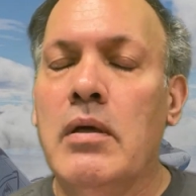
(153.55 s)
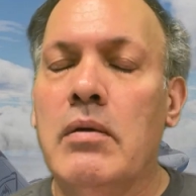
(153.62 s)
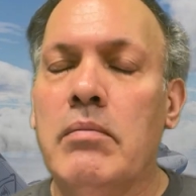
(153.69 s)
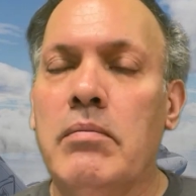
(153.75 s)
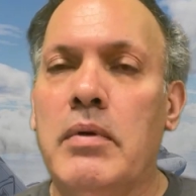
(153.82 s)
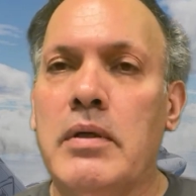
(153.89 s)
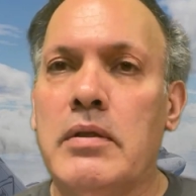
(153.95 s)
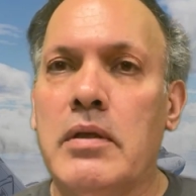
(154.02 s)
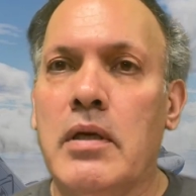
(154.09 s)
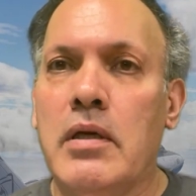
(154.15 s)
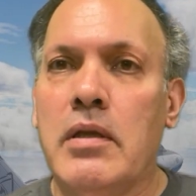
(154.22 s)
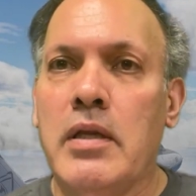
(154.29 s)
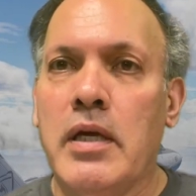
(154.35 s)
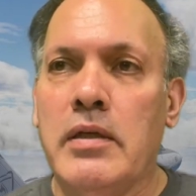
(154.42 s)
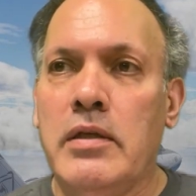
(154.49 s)
but
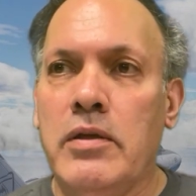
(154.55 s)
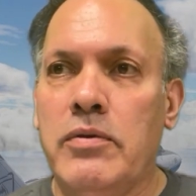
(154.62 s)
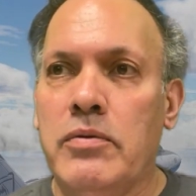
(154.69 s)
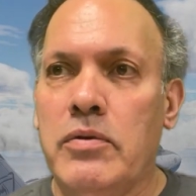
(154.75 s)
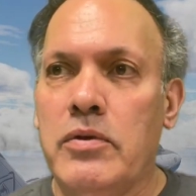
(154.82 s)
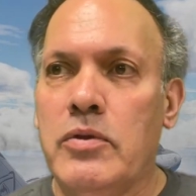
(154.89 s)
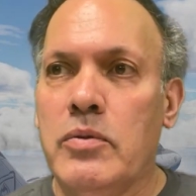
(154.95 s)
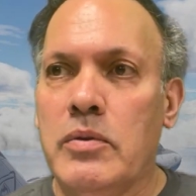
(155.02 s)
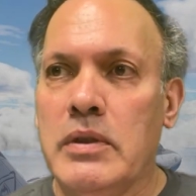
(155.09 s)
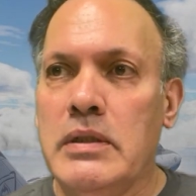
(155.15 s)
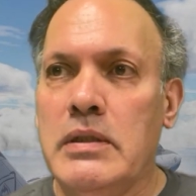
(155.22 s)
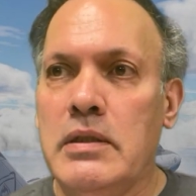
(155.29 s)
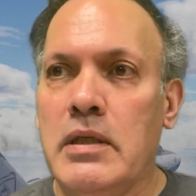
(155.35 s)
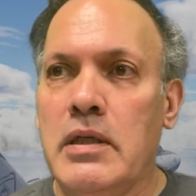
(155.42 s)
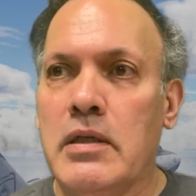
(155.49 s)
19th through the
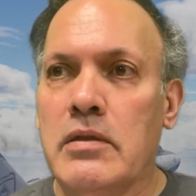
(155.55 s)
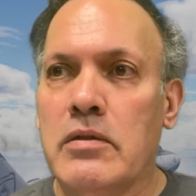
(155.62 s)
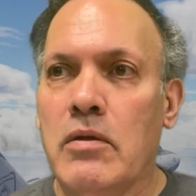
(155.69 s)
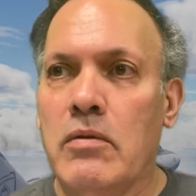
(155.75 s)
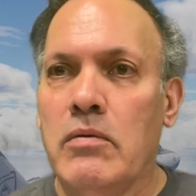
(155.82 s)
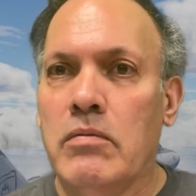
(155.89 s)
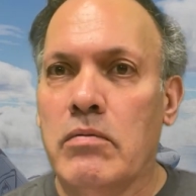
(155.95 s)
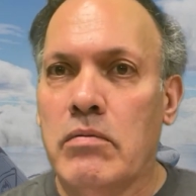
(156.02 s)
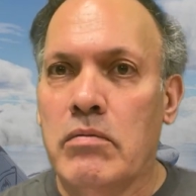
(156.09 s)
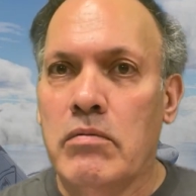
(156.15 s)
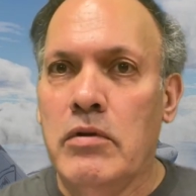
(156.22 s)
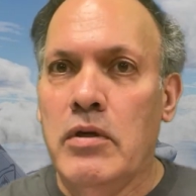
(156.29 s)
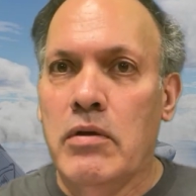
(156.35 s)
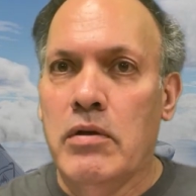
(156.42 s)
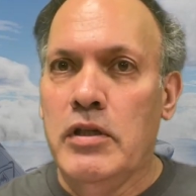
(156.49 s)
26th. So,
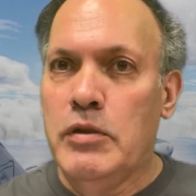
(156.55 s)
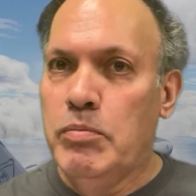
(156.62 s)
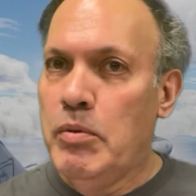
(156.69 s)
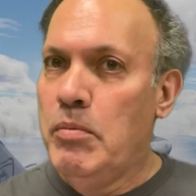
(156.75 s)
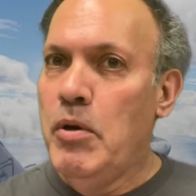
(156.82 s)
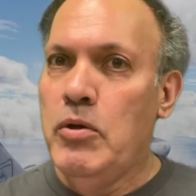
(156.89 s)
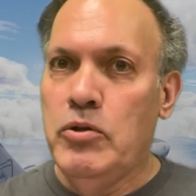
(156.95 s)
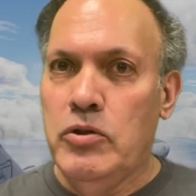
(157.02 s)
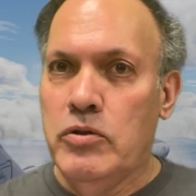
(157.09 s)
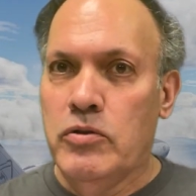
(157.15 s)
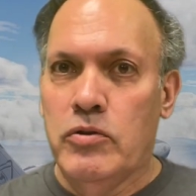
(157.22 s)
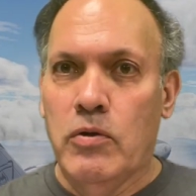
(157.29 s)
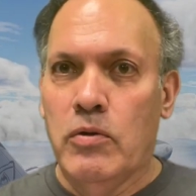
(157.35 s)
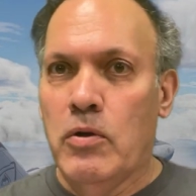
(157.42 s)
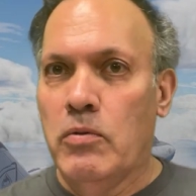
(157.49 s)
you know, these promotions
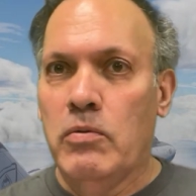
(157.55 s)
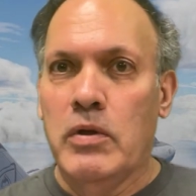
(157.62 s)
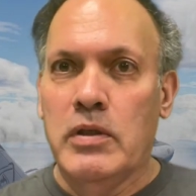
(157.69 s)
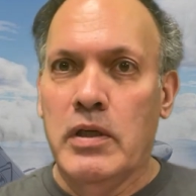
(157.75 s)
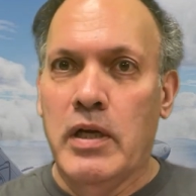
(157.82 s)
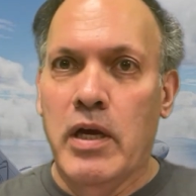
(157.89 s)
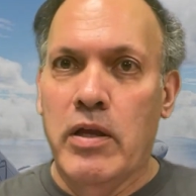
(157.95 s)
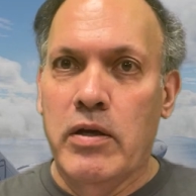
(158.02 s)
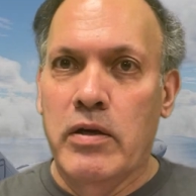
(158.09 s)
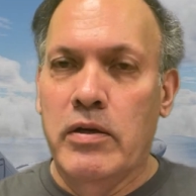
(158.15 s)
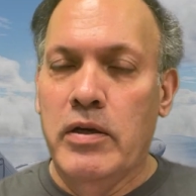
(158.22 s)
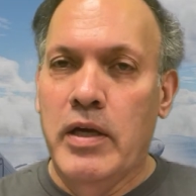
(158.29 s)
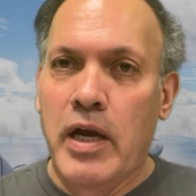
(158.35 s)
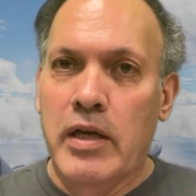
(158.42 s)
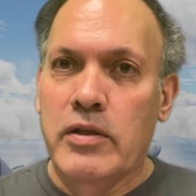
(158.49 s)
don't all run together. You
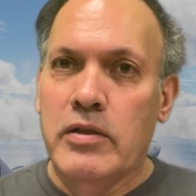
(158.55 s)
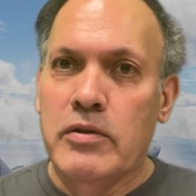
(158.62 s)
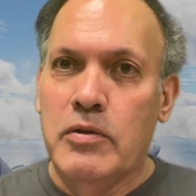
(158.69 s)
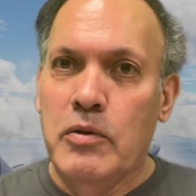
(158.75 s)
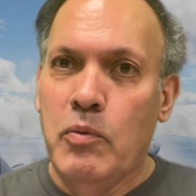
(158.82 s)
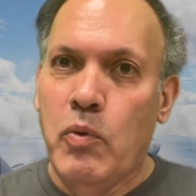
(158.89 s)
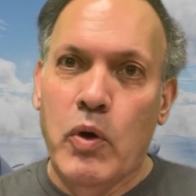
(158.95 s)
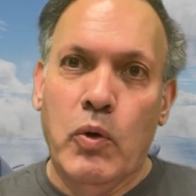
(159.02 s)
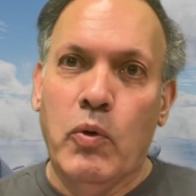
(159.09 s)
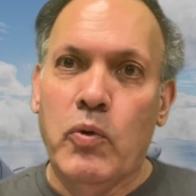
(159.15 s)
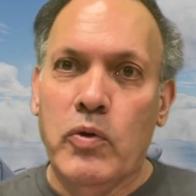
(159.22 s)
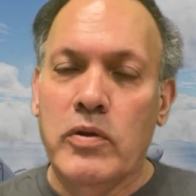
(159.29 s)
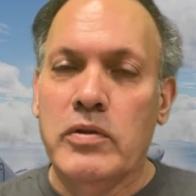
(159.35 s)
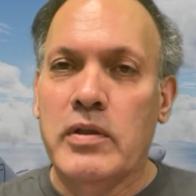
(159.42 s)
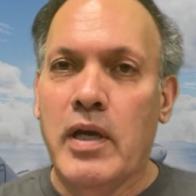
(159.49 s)
can't just do one
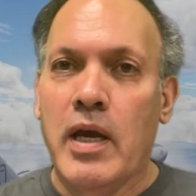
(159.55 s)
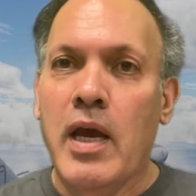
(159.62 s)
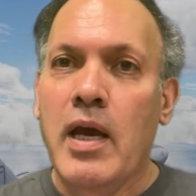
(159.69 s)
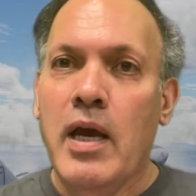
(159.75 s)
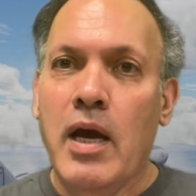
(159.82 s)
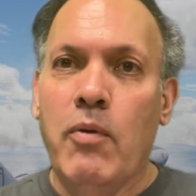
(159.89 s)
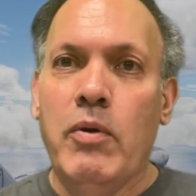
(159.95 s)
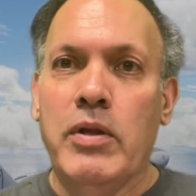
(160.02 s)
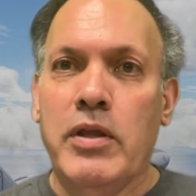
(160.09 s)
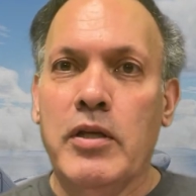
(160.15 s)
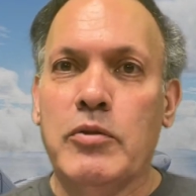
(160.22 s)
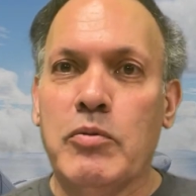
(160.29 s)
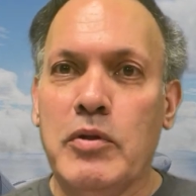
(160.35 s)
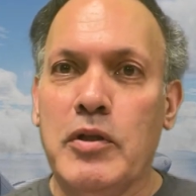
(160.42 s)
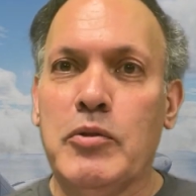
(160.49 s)
order and say, I want
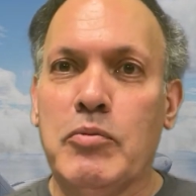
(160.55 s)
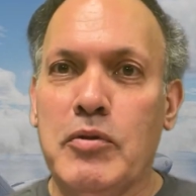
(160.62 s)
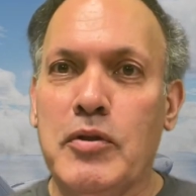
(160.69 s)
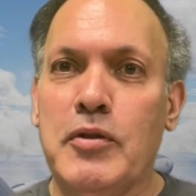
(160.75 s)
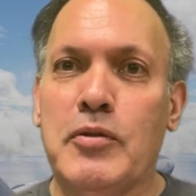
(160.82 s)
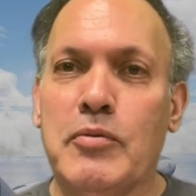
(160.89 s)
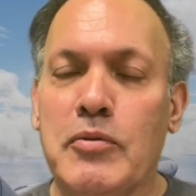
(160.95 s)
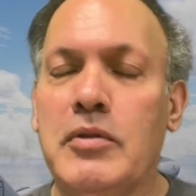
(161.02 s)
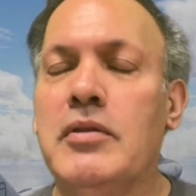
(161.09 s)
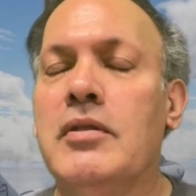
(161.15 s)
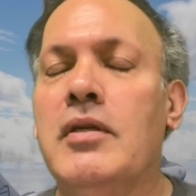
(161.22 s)
this one, this one, this one.